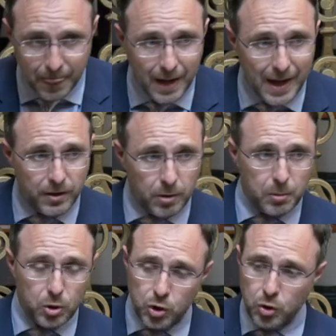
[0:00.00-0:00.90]
and
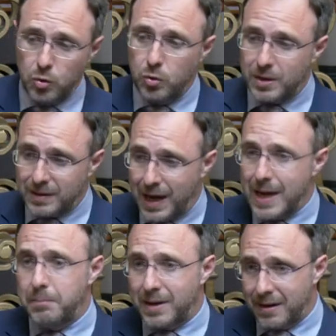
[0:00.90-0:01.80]
number two, the
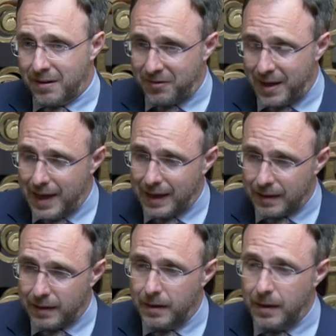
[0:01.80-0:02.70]
time that it has
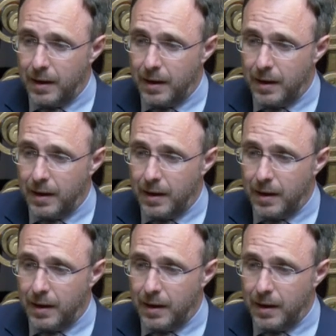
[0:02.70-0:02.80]
taken